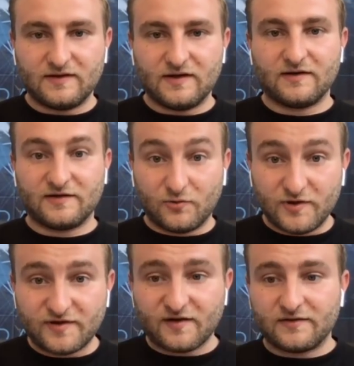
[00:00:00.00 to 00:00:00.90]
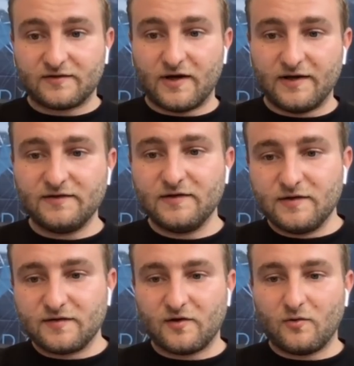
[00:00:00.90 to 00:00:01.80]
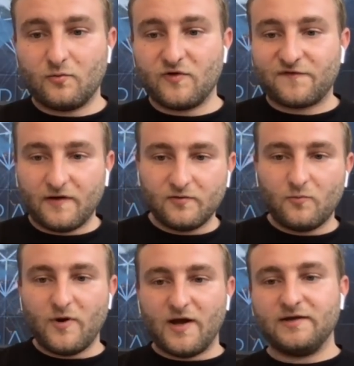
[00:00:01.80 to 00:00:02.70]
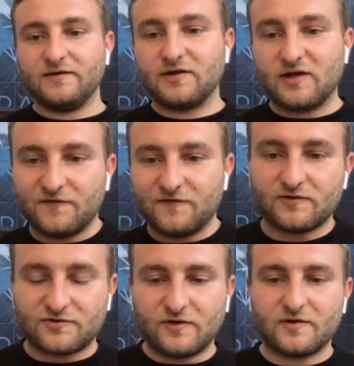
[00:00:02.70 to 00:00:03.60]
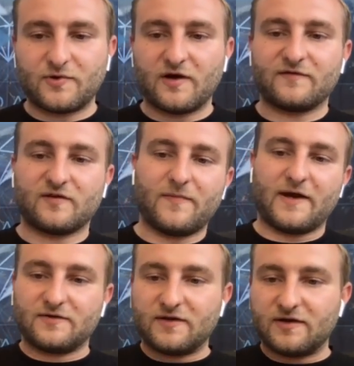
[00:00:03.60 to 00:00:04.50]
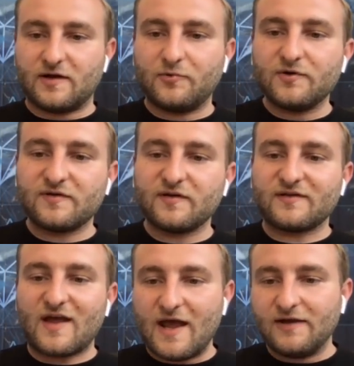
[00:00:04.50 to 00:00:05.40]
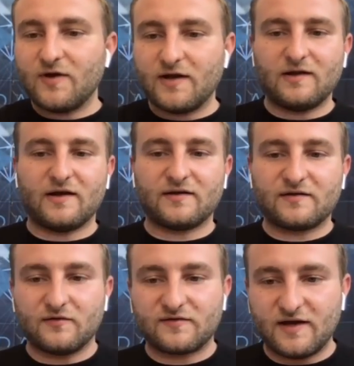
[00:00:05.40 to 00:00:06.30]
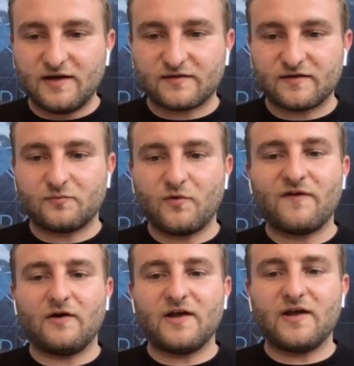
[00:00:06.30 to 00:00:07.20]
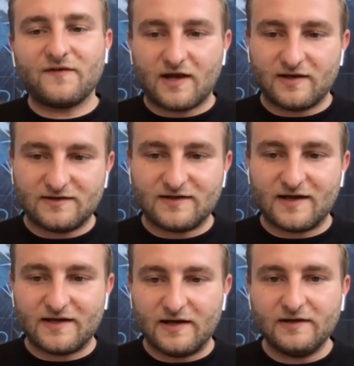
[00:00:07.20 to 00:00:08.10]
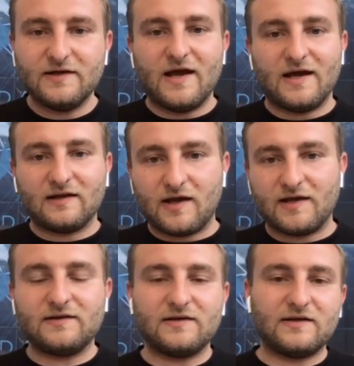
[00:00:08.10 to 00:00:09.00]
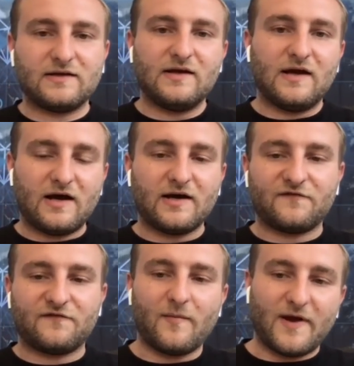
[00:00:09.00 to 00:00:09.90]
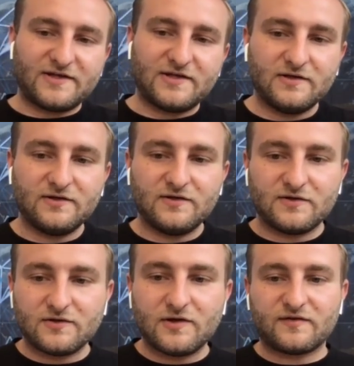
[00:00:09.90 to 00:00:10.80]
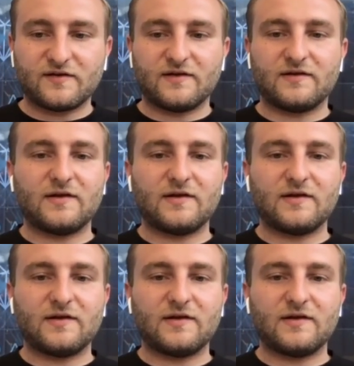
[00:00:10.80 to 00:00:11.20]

The result, yeah. Right? So we found a way to give the control and privacy back to data producers and to analyze those data sets without having any data and letting the information to those